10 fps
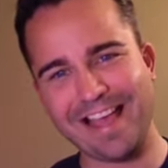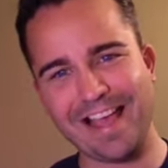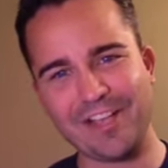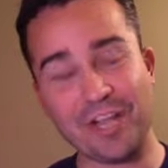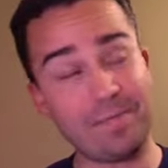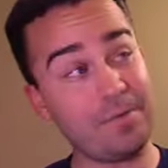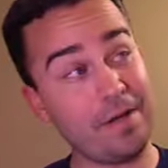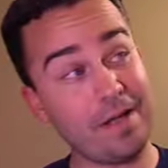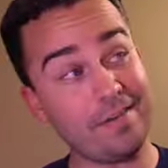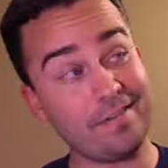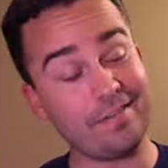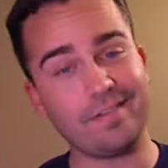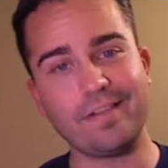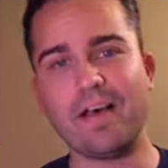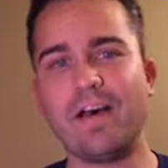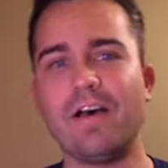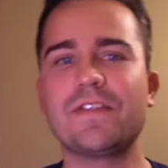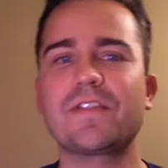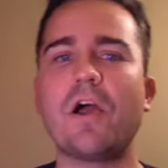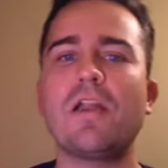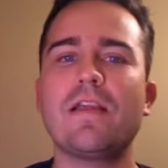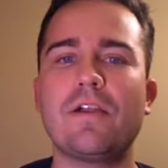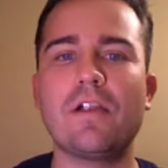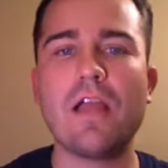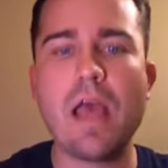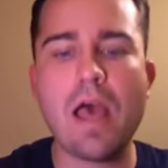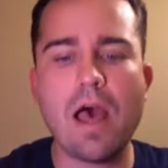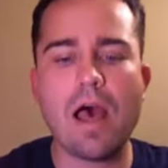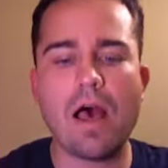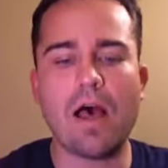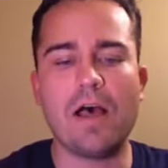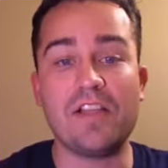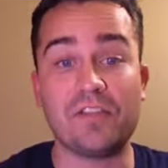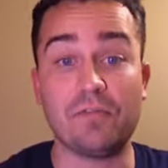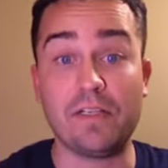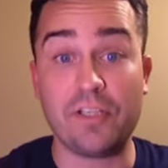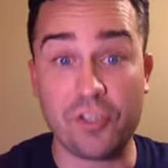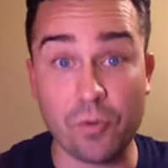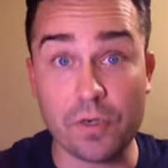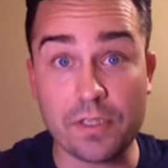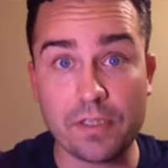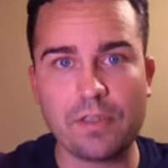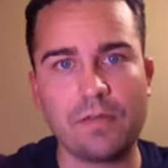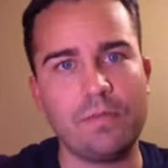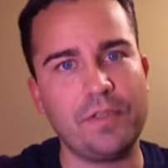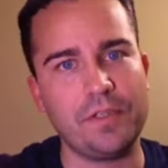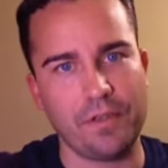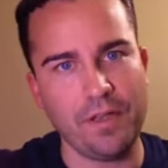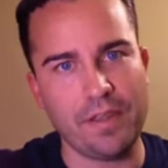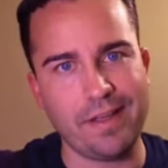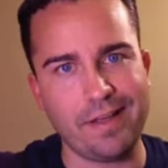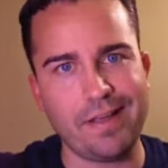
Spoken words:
Chapter 1 of The Scarlet Letter is really short, which is a good thing.